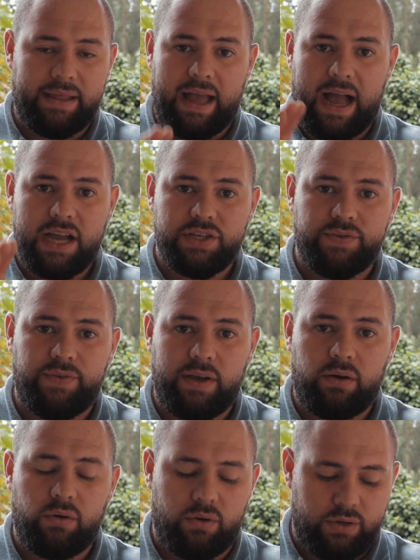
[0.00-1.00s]
The ash
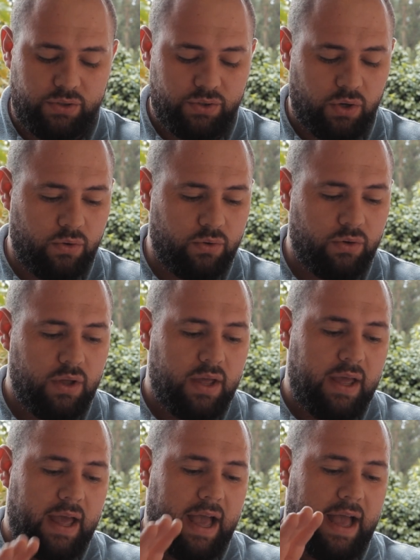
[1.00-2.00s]
fell on its own,
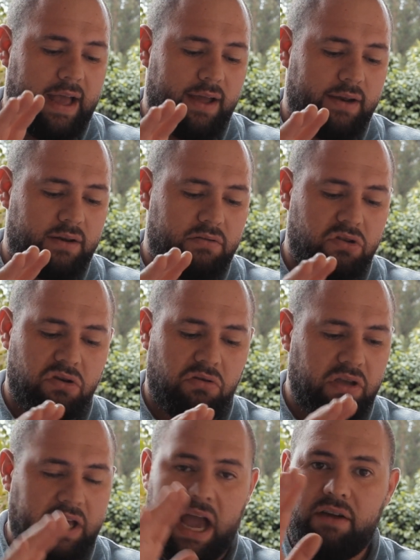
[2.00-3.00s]
and you know,
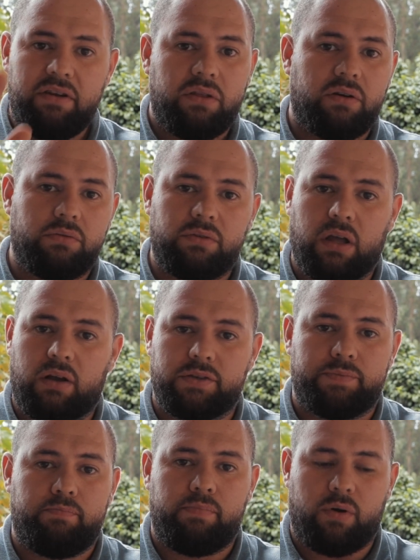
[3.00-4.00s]
it carried on. The
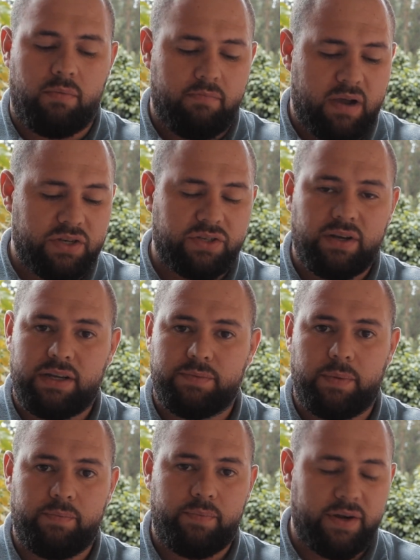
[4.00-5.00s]
combustion has
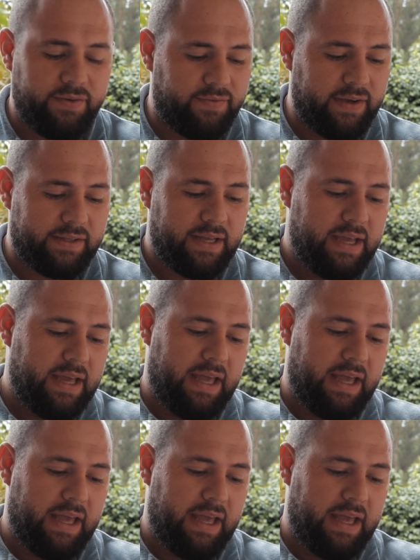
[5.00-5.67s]
been perfect.